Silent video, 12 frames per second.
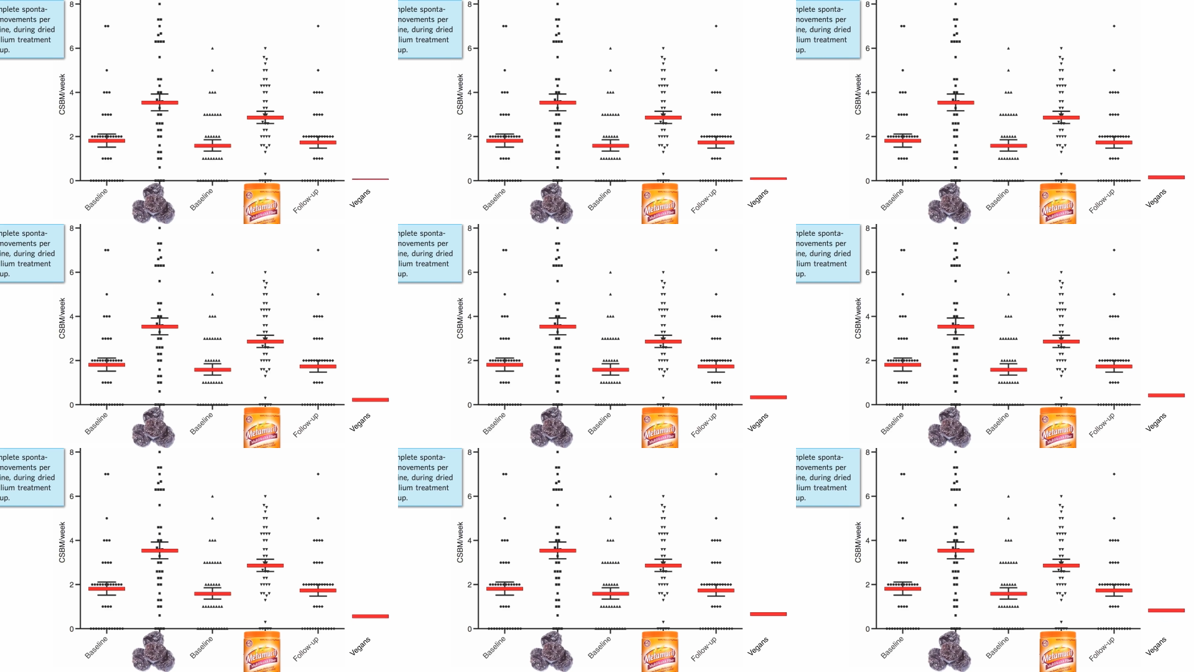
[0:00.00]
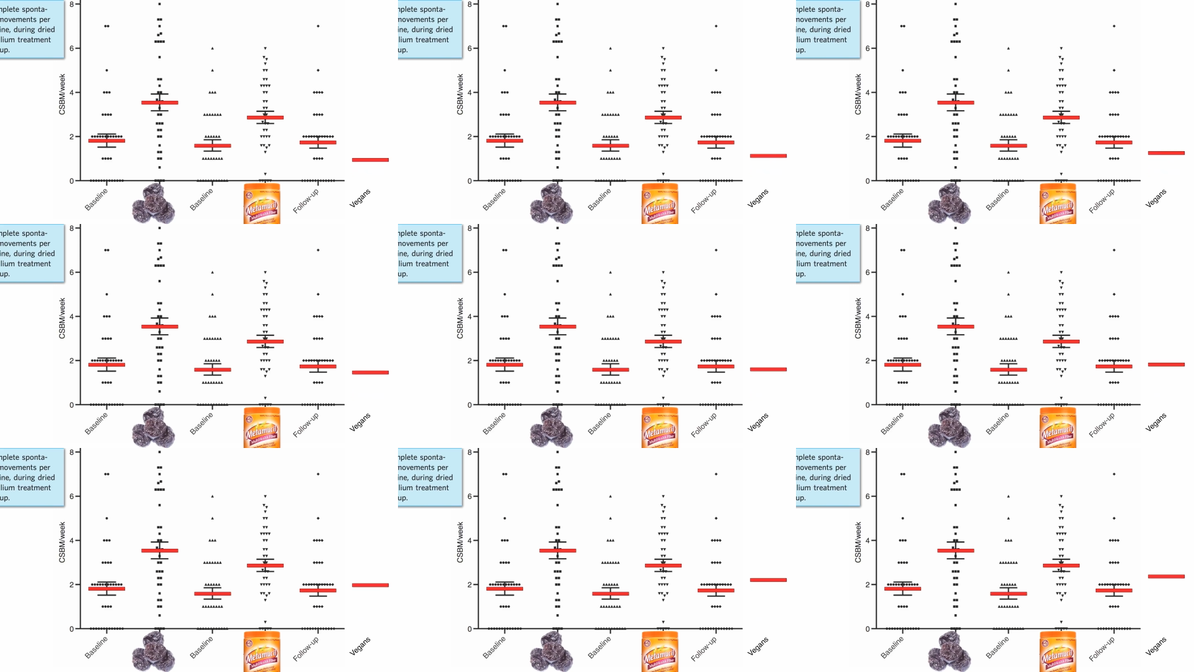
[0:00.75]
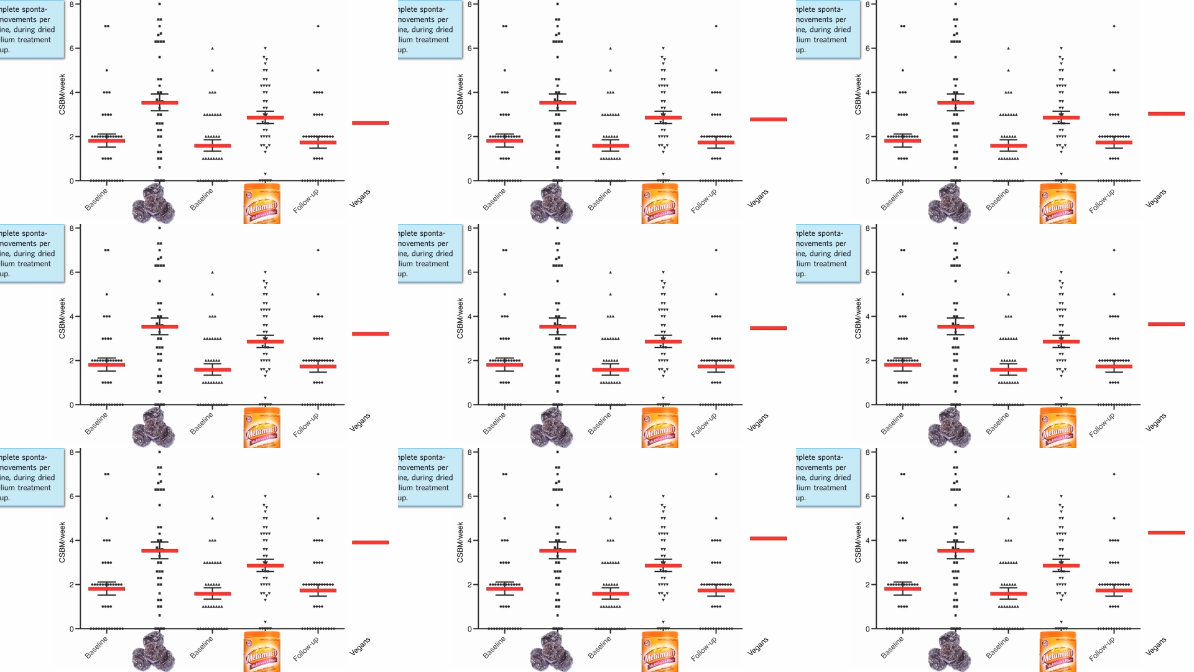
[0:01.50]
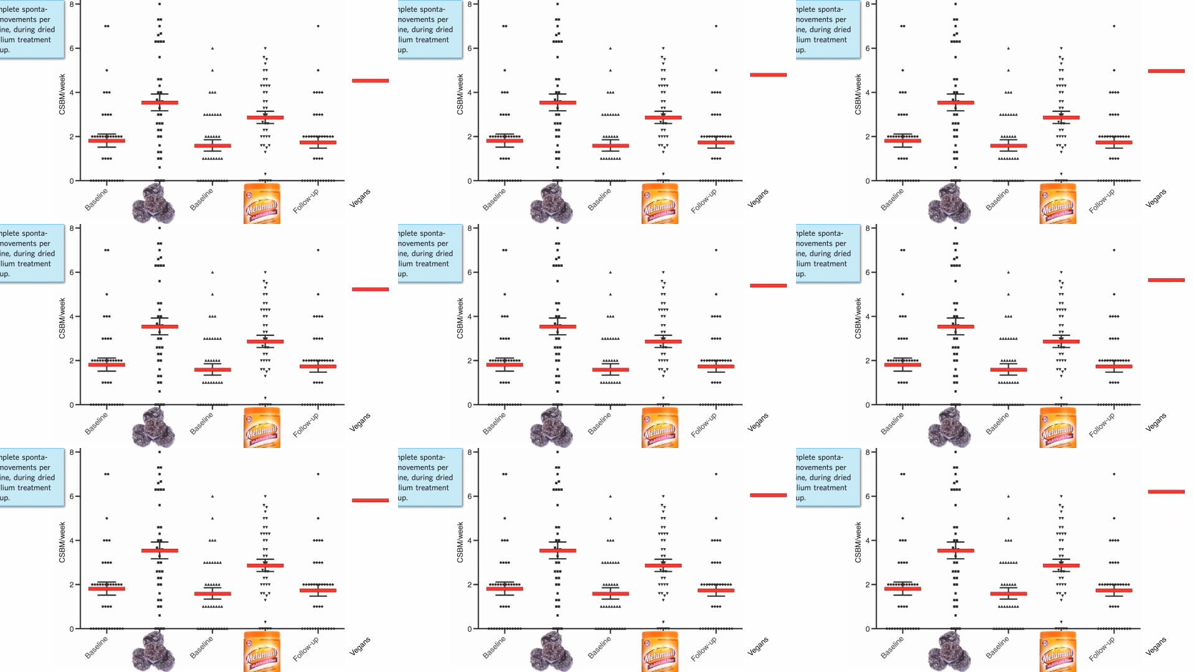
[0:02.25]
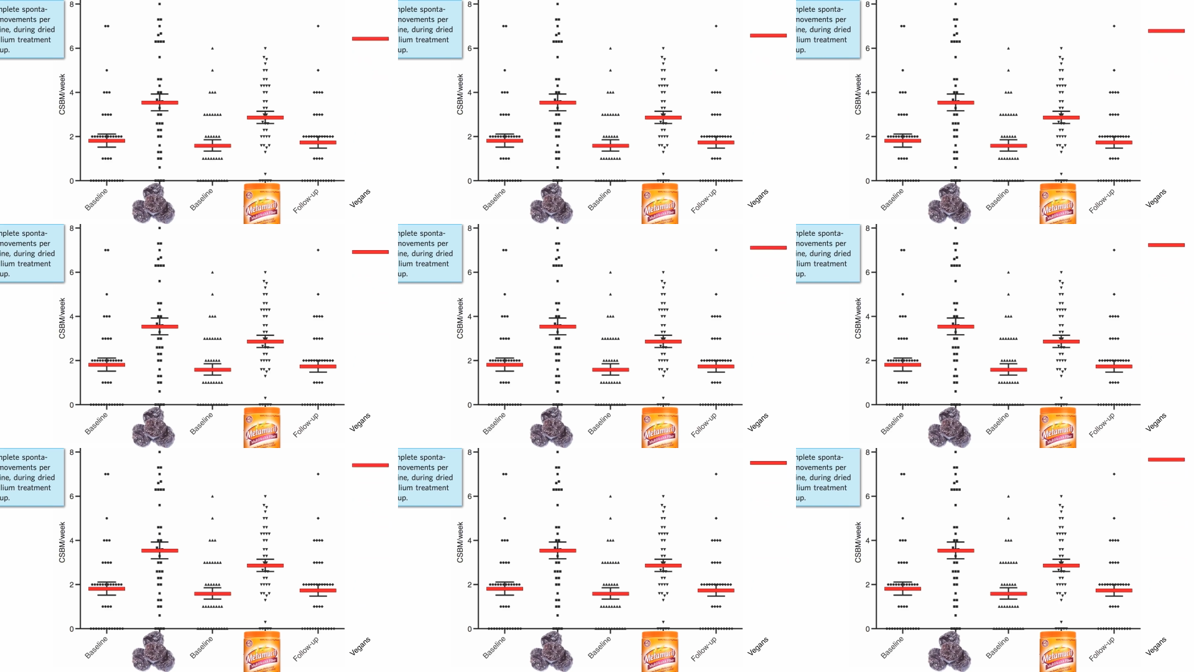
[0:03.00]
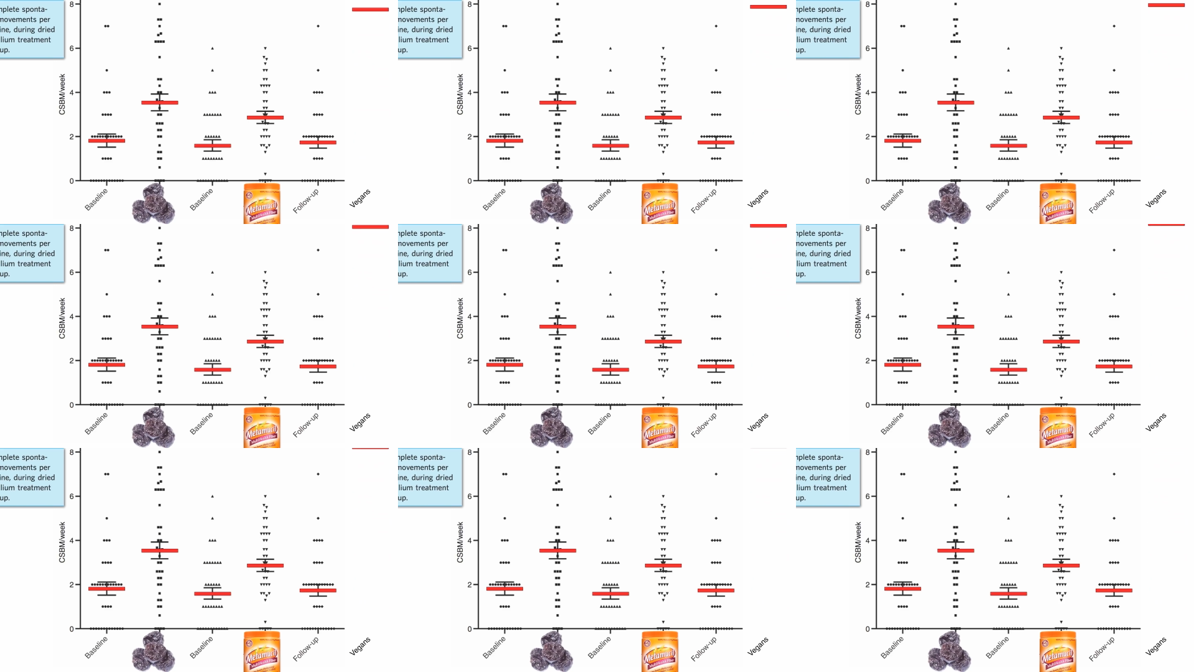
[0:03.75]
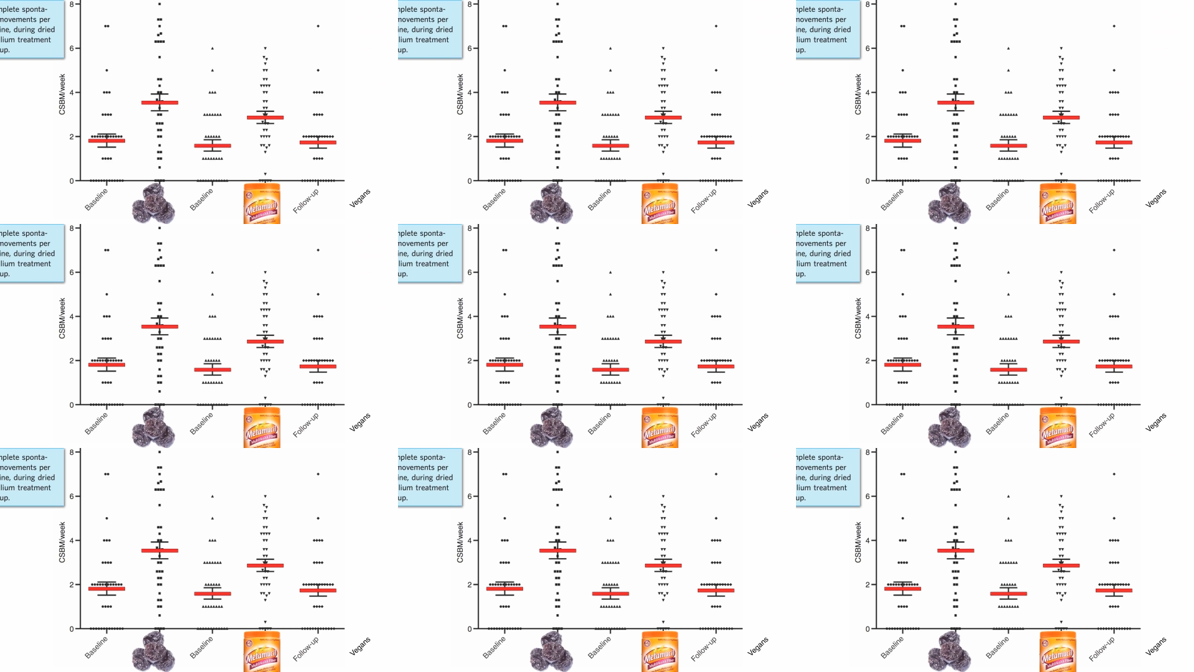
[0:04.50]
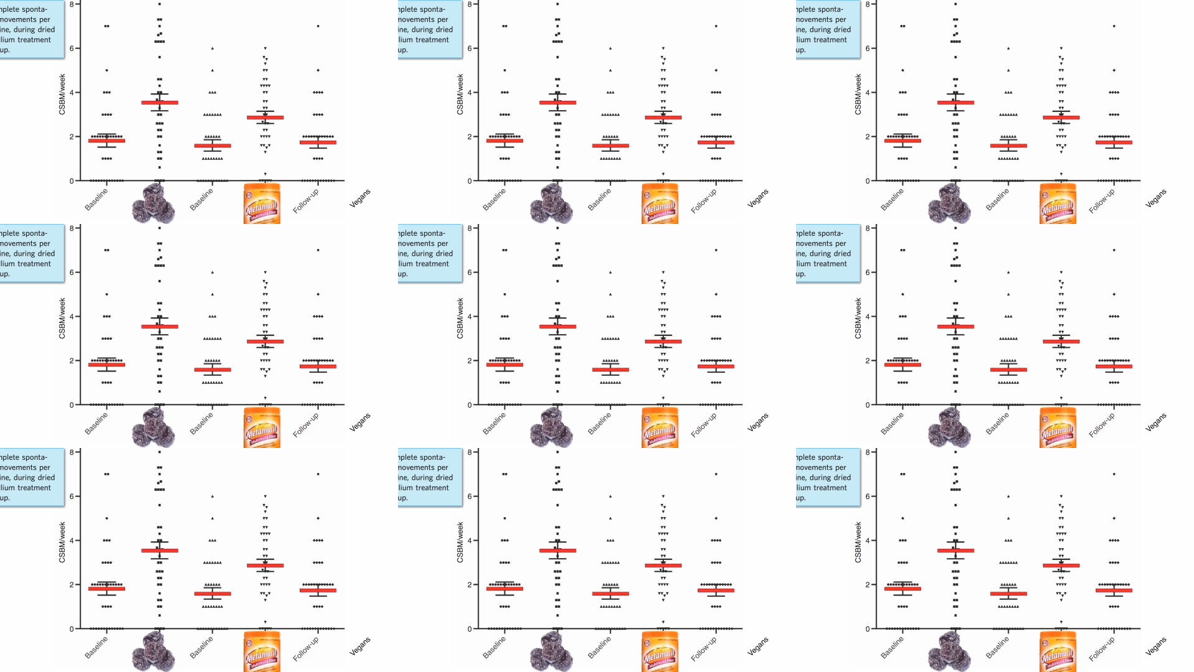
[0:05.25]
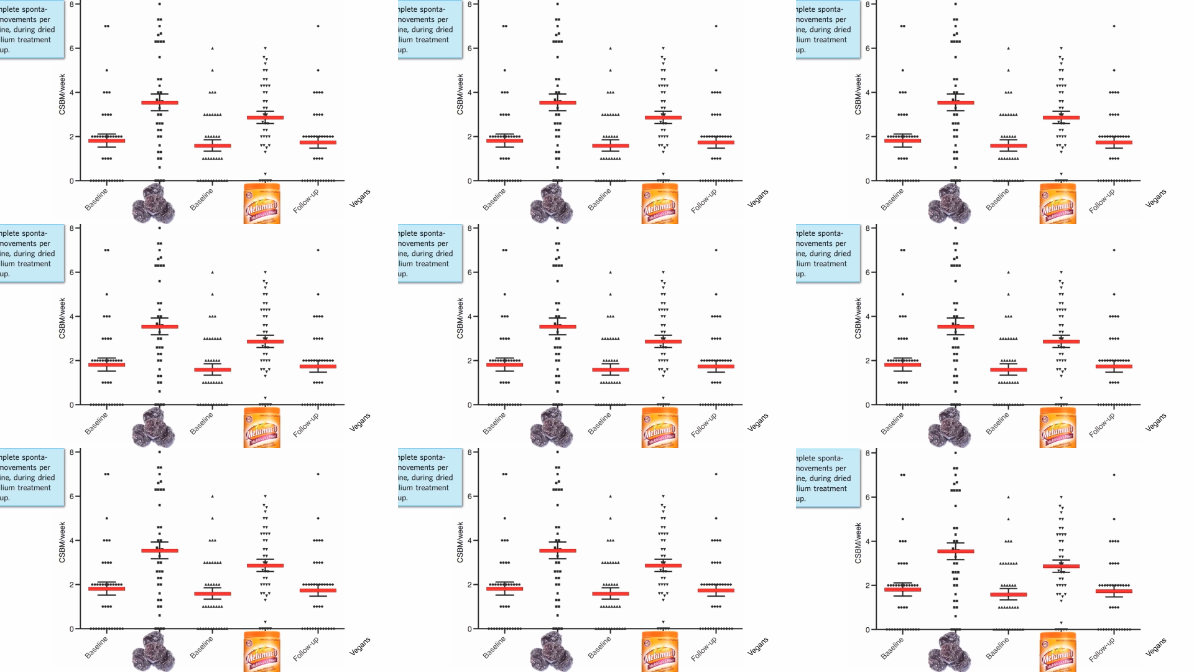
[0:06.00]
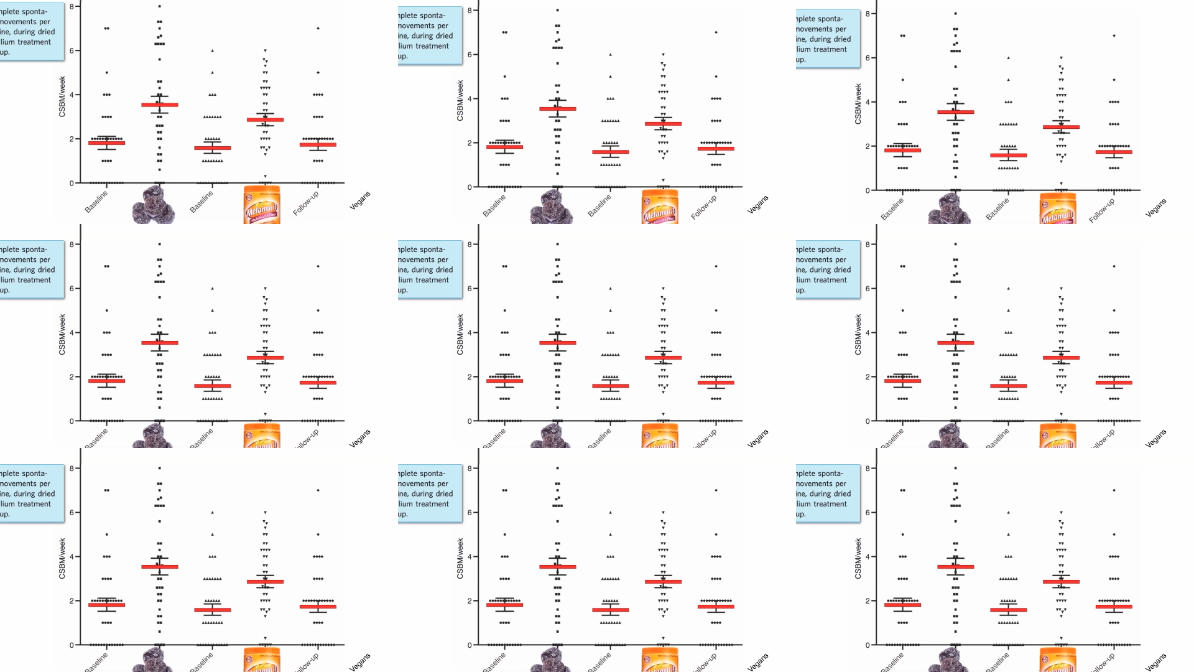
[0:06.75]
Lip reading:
Nobody's mouth can be seen.